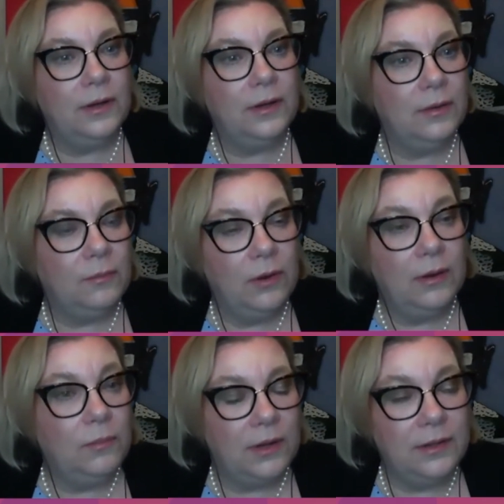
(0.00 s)

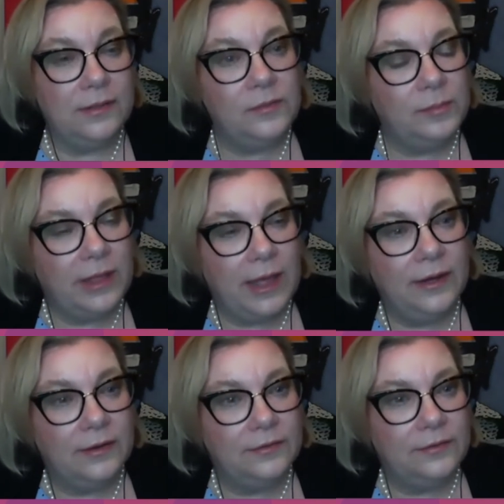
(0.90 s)
We're one of the
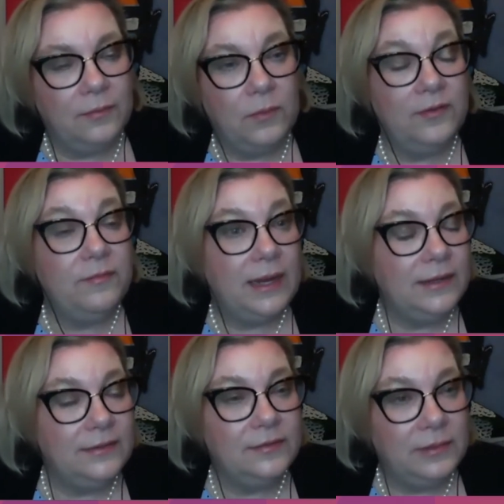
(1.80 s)
suppliers, one of
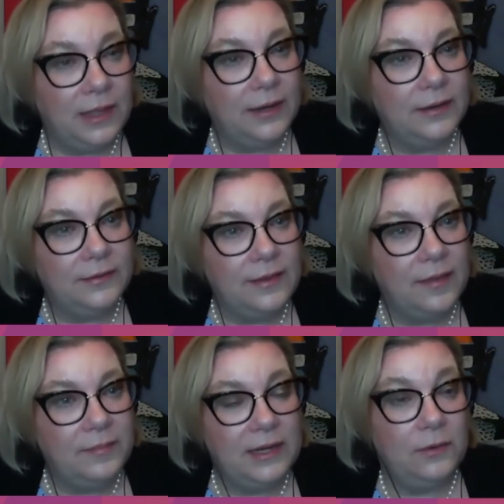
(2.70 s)
many
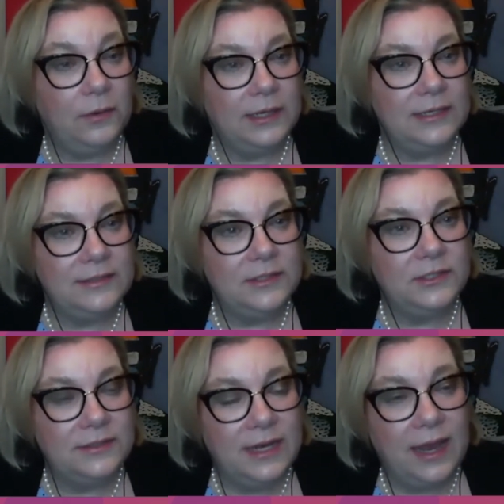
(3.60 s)
suppliers that many
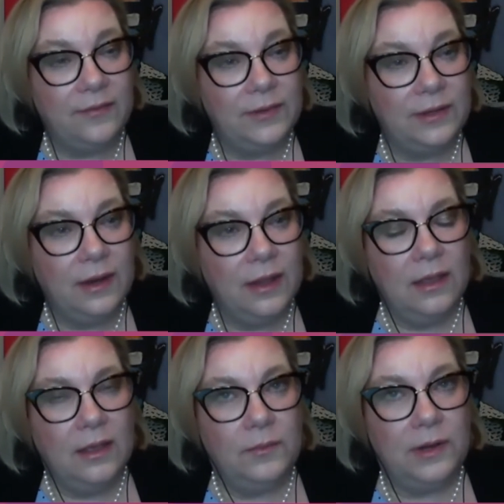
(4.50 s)
organizations have, and
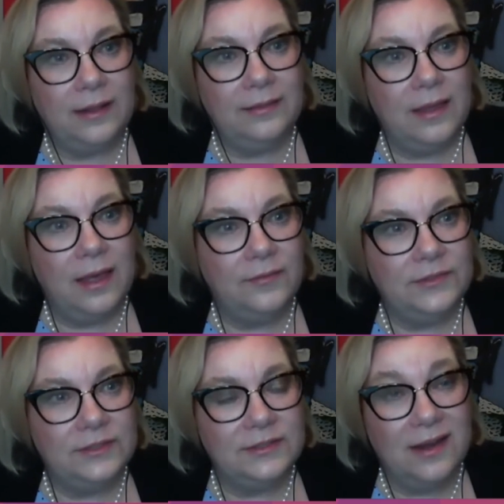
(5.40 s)
we're not
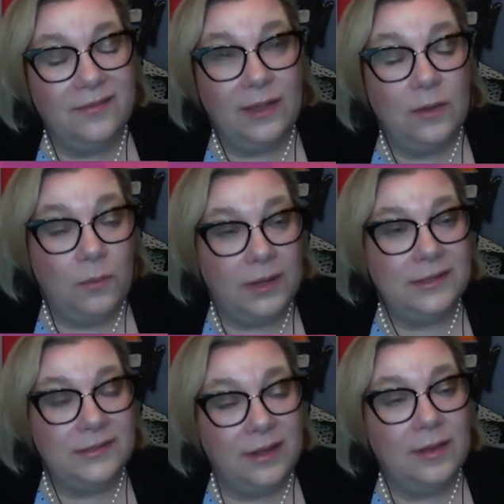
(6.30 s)
thought of just kind of like a
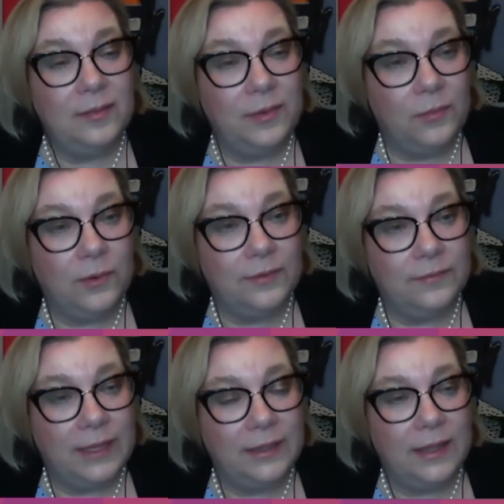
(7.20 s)
one and done, but
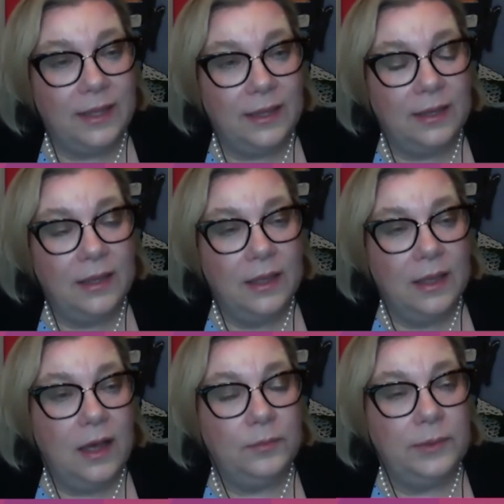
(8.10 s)
more of like a
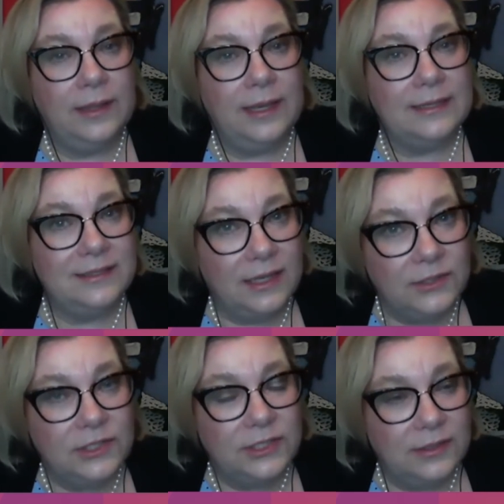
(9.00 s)
real
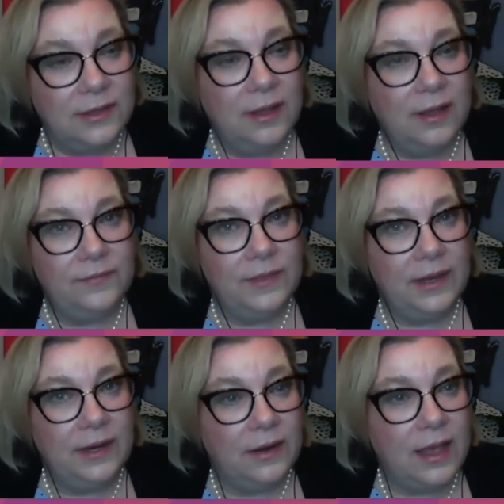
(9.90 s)
extension
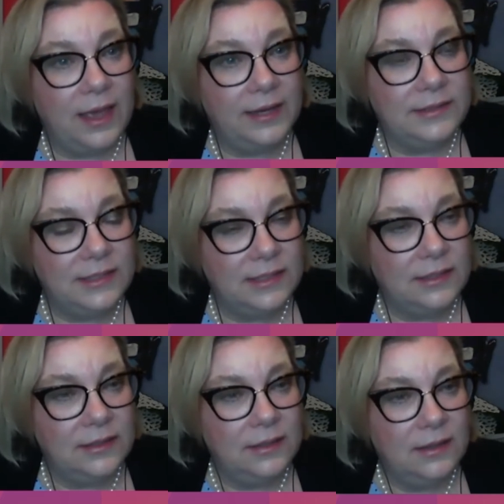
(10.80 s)
of their
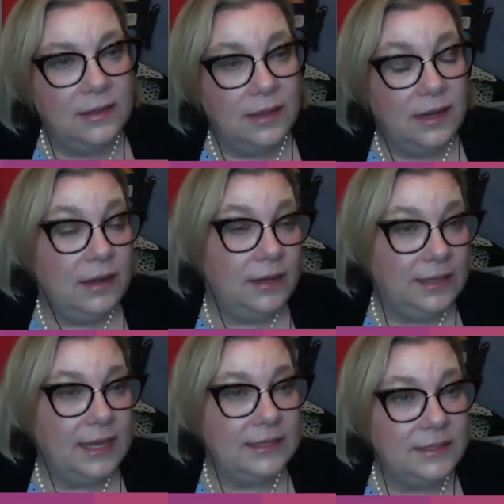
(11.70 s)
IT, and
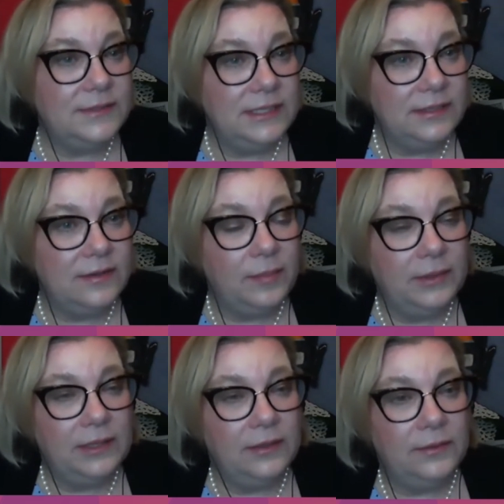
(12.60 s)
in the case of
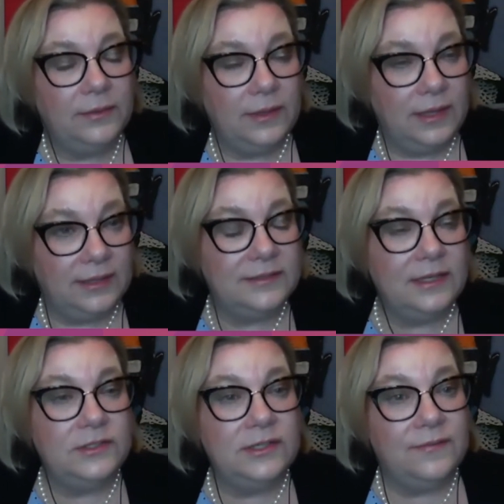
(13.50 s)
CDW, an
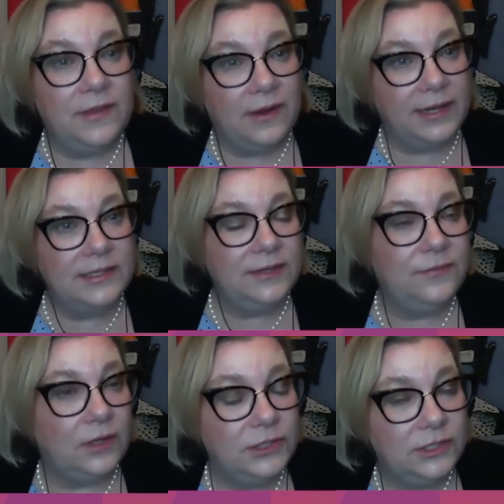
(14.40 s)
extension of their
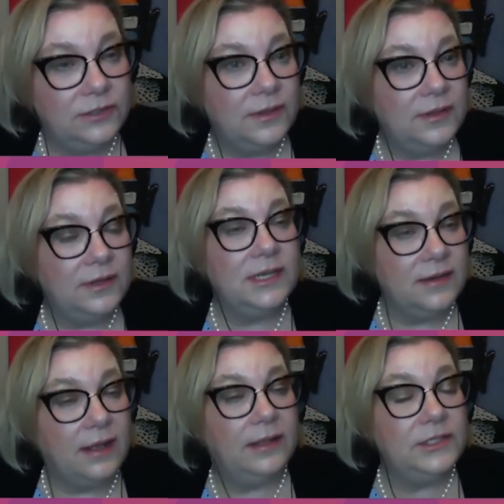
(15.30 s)
IT function or their
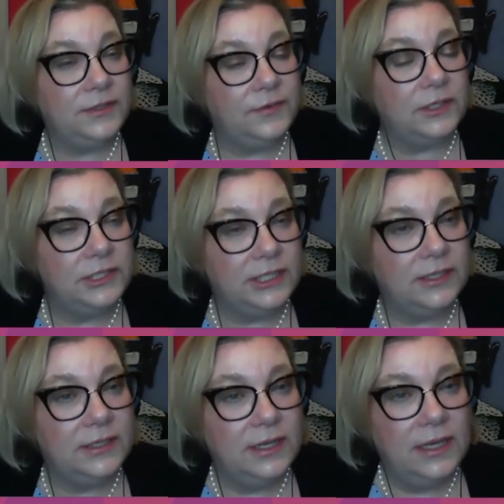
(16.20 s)
technology
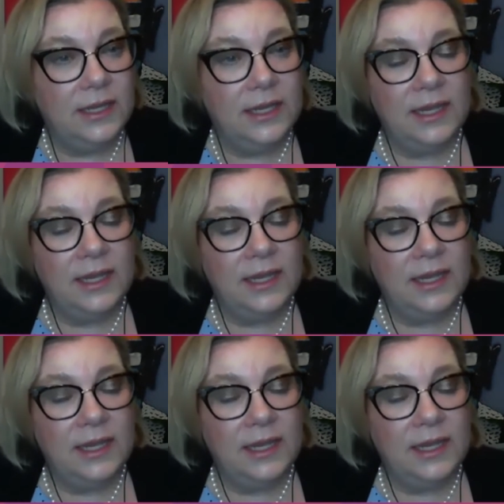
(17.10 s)
function.